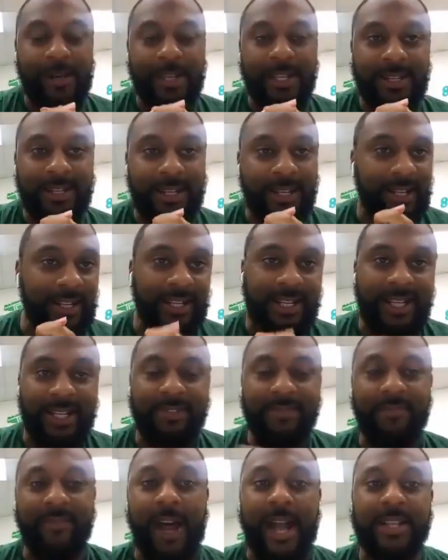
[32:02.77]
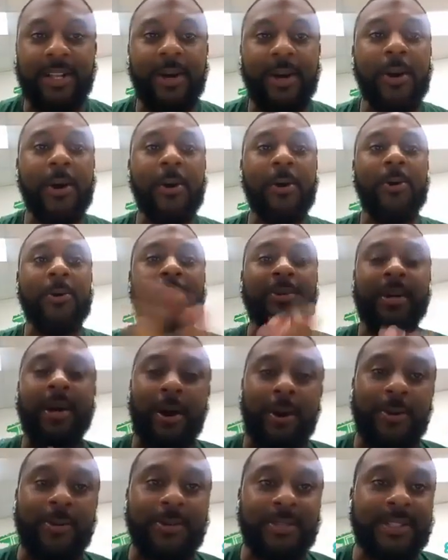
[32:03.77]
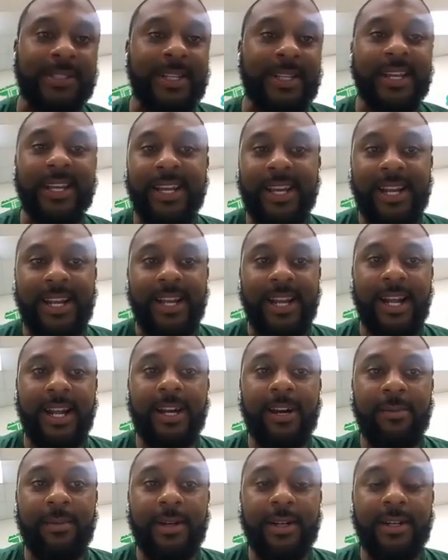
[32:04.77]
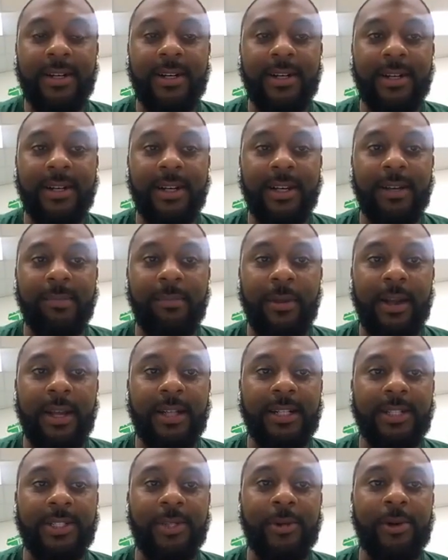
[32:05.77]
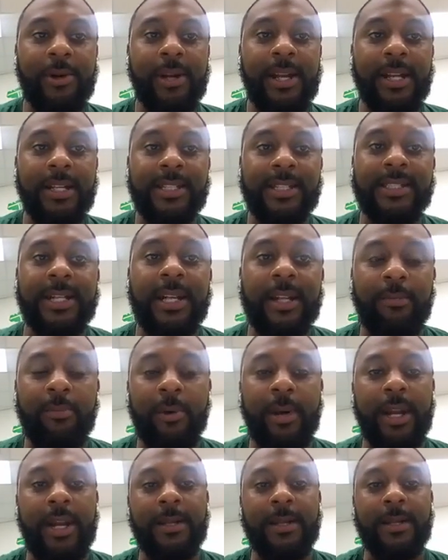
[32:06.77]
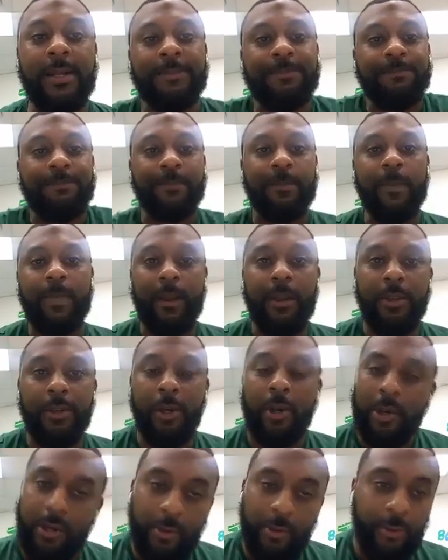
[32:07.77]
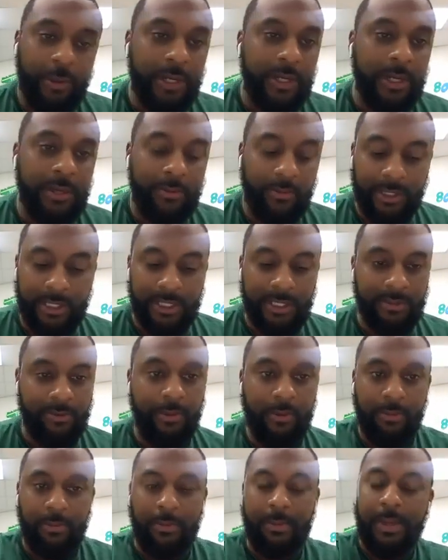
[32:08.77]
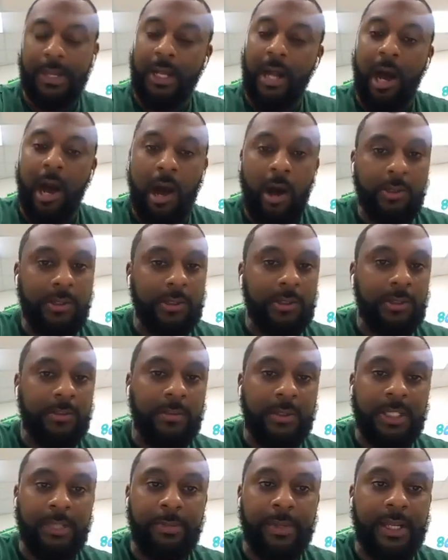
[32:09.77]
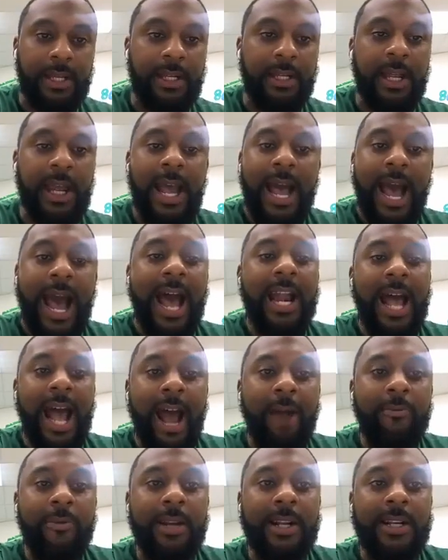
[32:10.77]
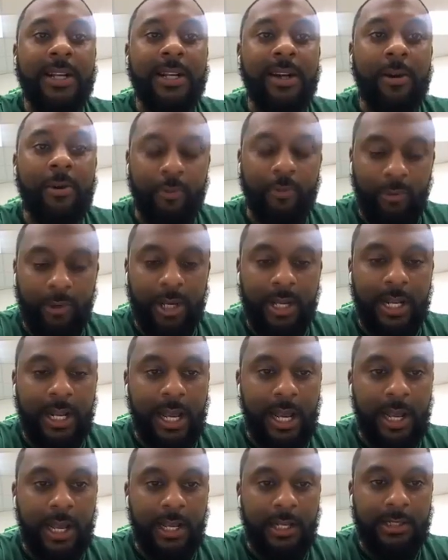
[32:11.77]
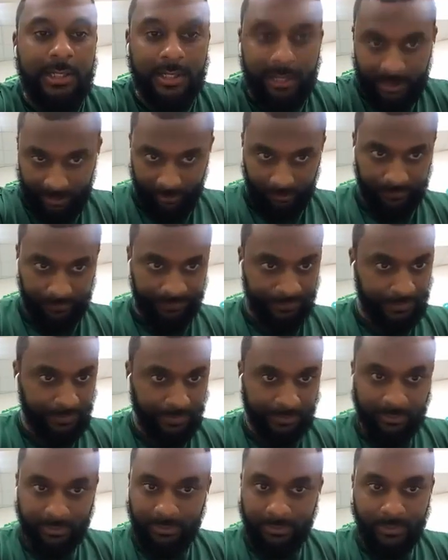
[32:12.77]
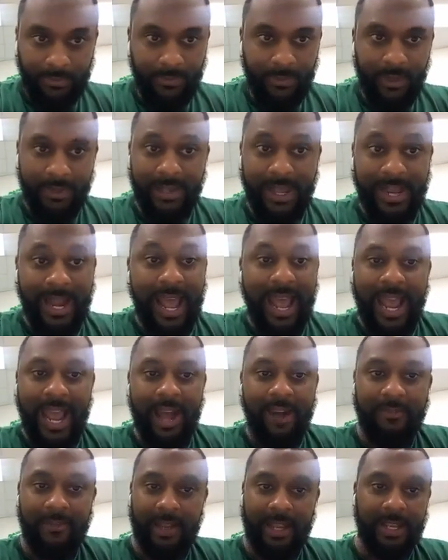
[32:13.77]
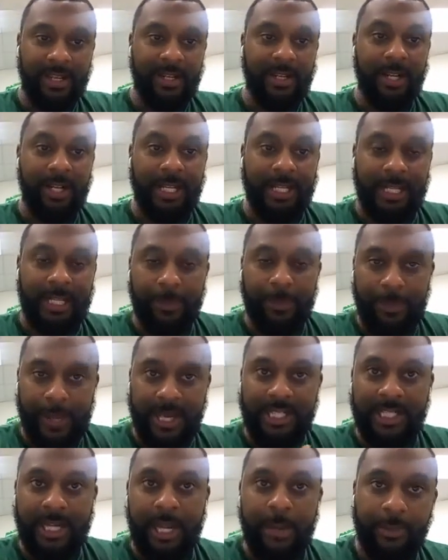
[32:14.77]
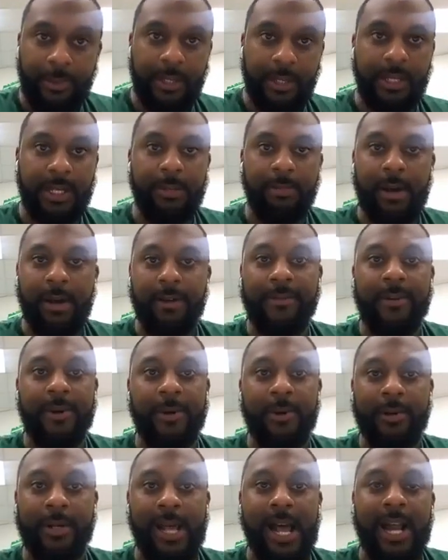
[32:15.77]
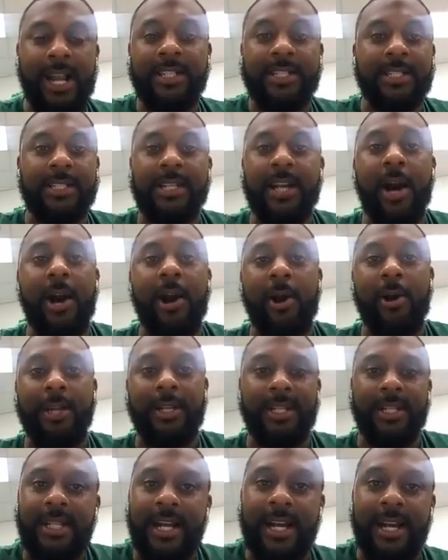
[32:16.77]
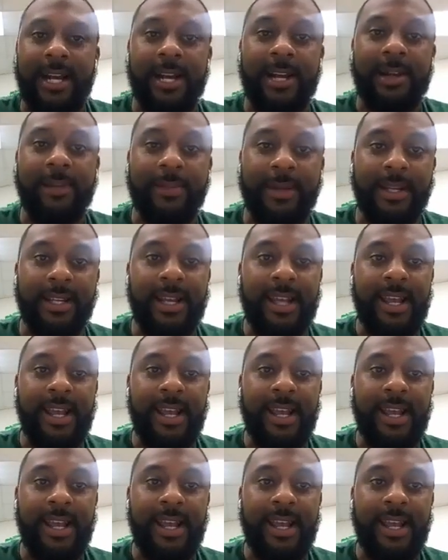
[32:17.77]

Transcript: for you and invite the whole coast and come and enjoy and celebrate your career, which has been awesome. I really don't realize that I have a Olympic champion in my phone that I can just call anytime.